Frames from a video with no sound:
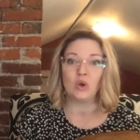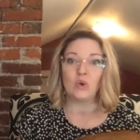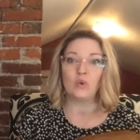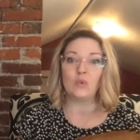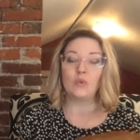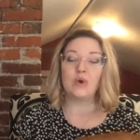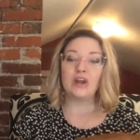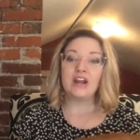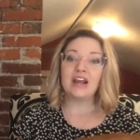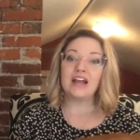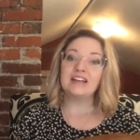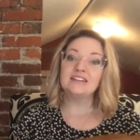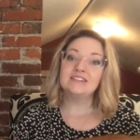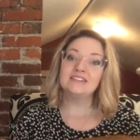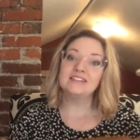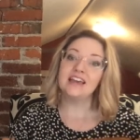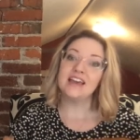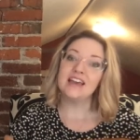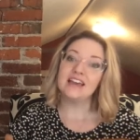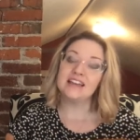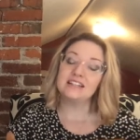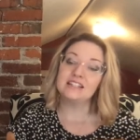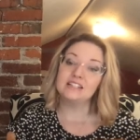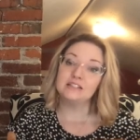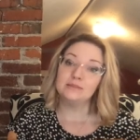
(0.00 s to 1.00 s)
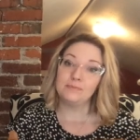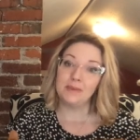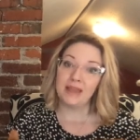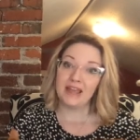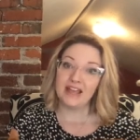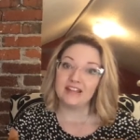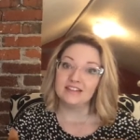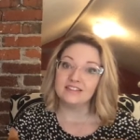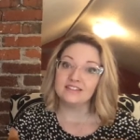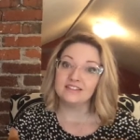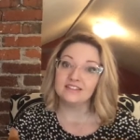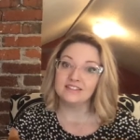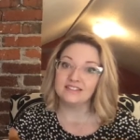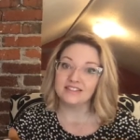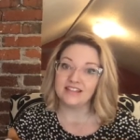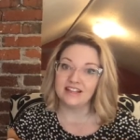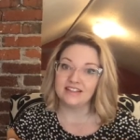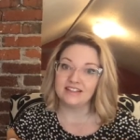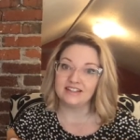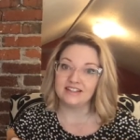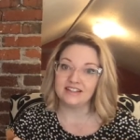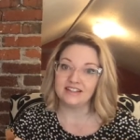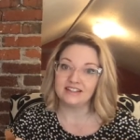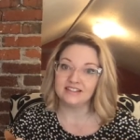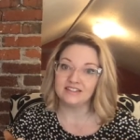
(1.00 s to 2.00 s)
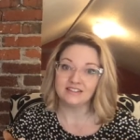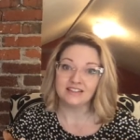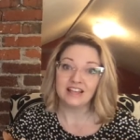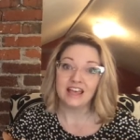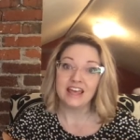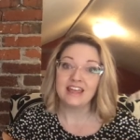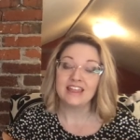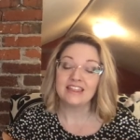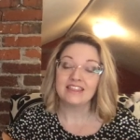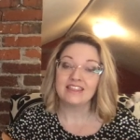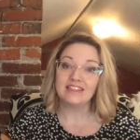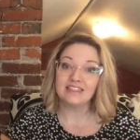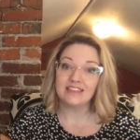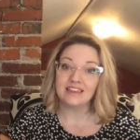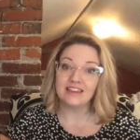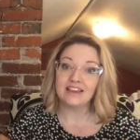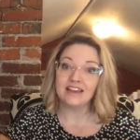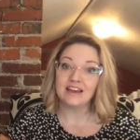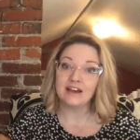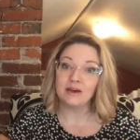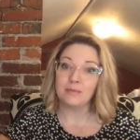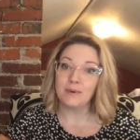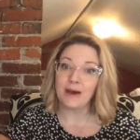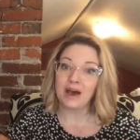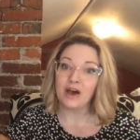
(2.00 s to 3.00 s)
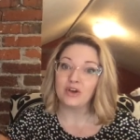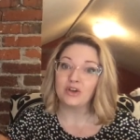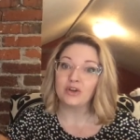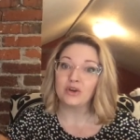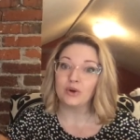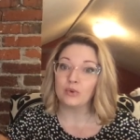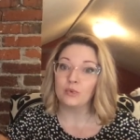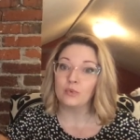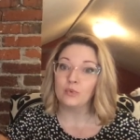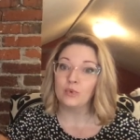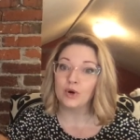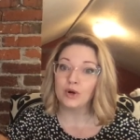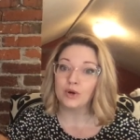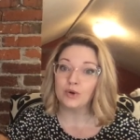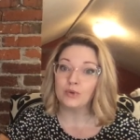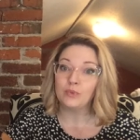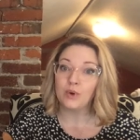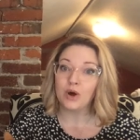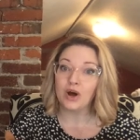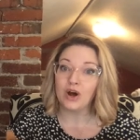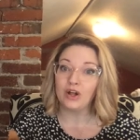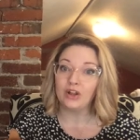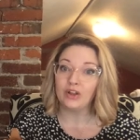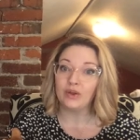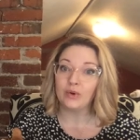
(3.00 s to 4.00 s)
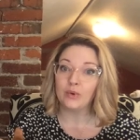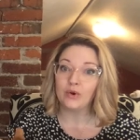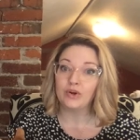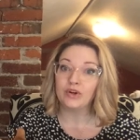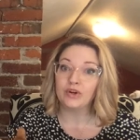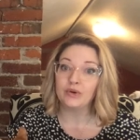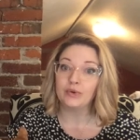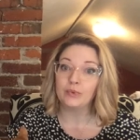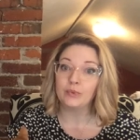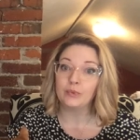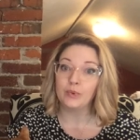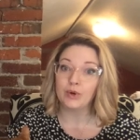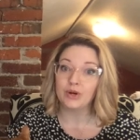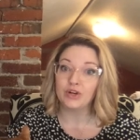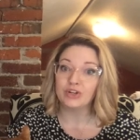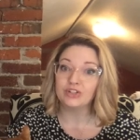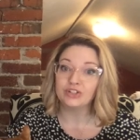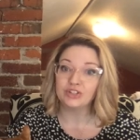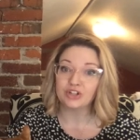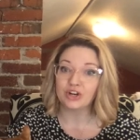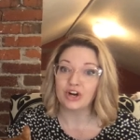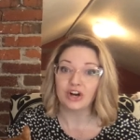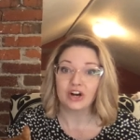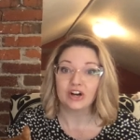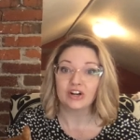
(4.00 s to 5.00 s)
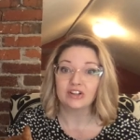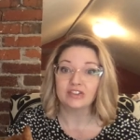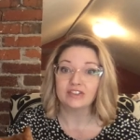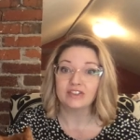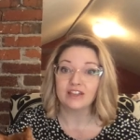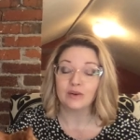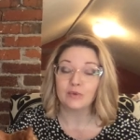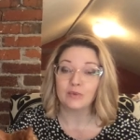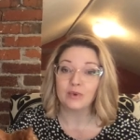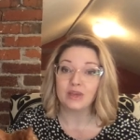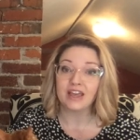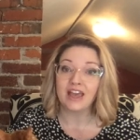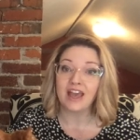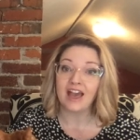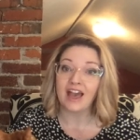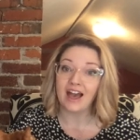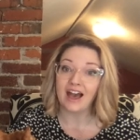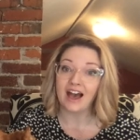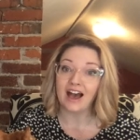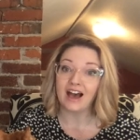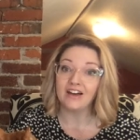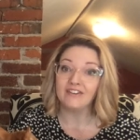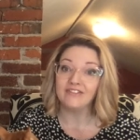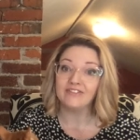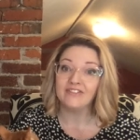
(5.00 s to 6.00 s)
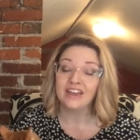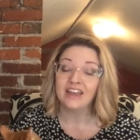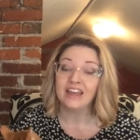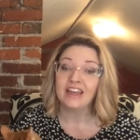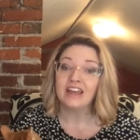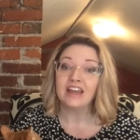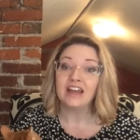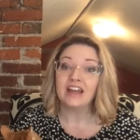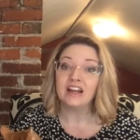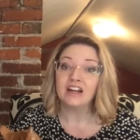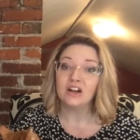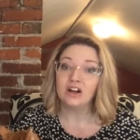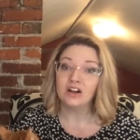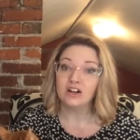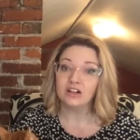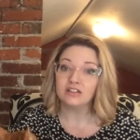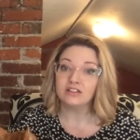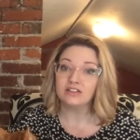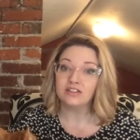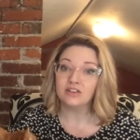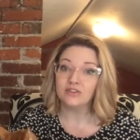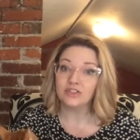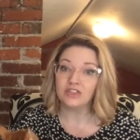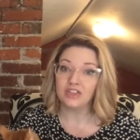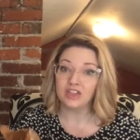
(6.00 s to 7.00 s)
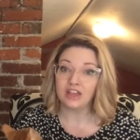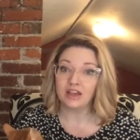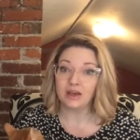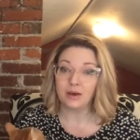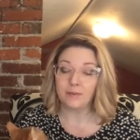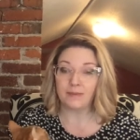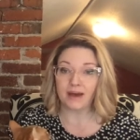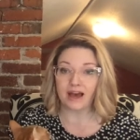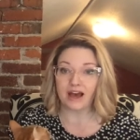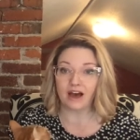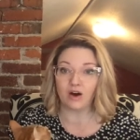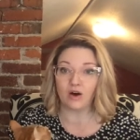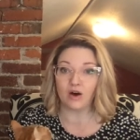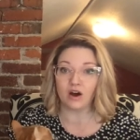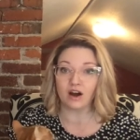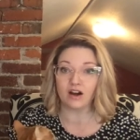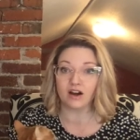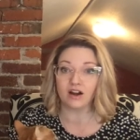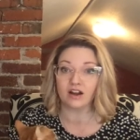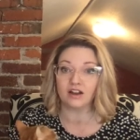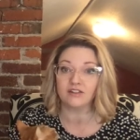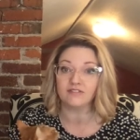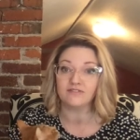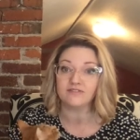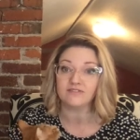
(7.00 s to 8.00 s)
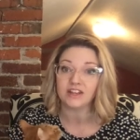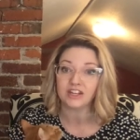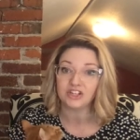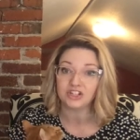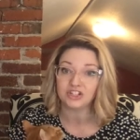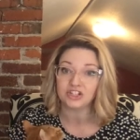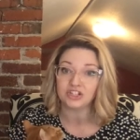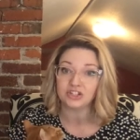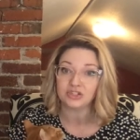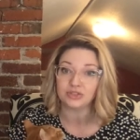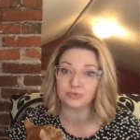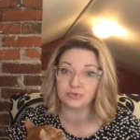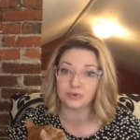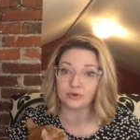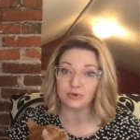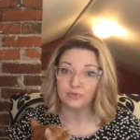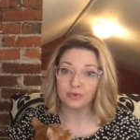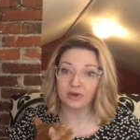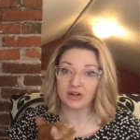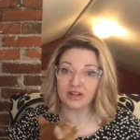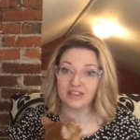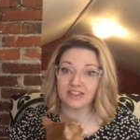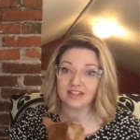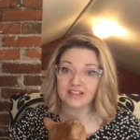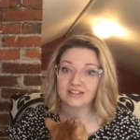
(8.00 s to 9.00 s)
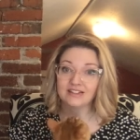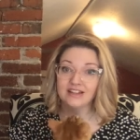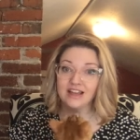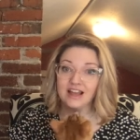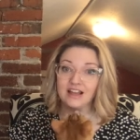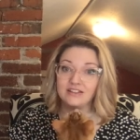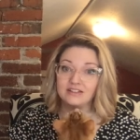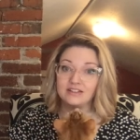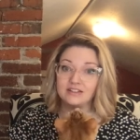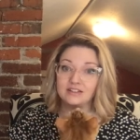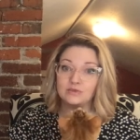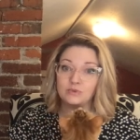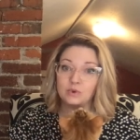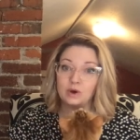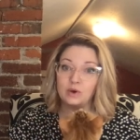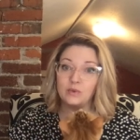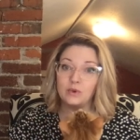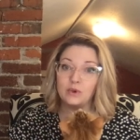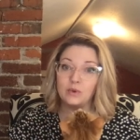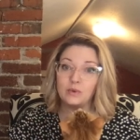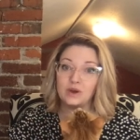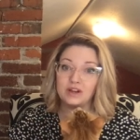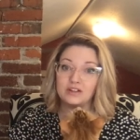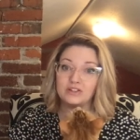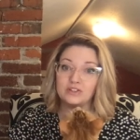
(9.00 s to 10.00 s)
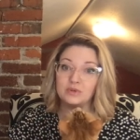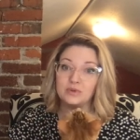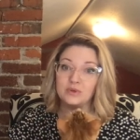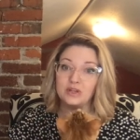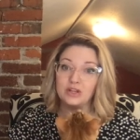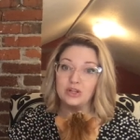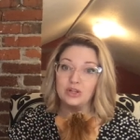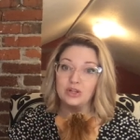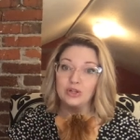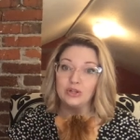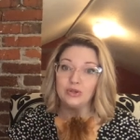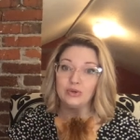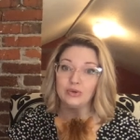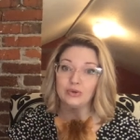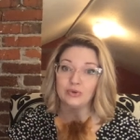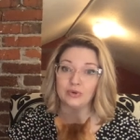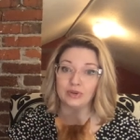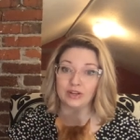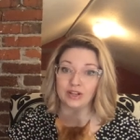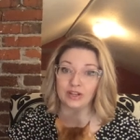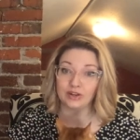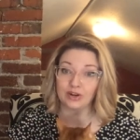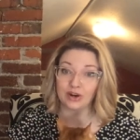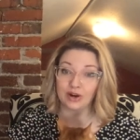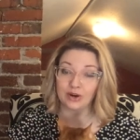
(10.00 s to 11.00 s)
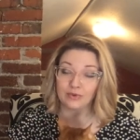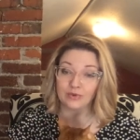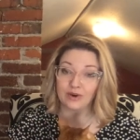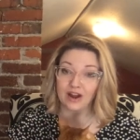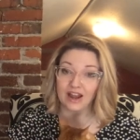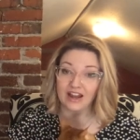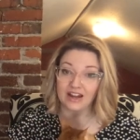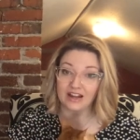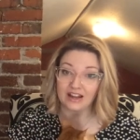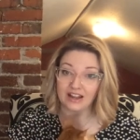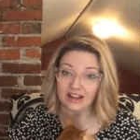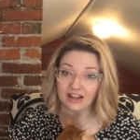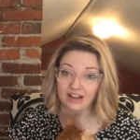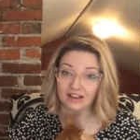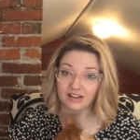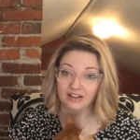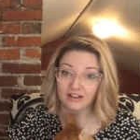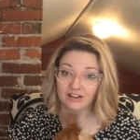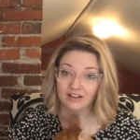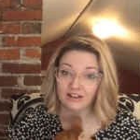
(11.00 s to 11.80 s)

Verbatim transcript: When I say expanded sentence, Think about your word wall or your word chart that we have, and also think about our conventions rubric that tells us what we want to include in our writing.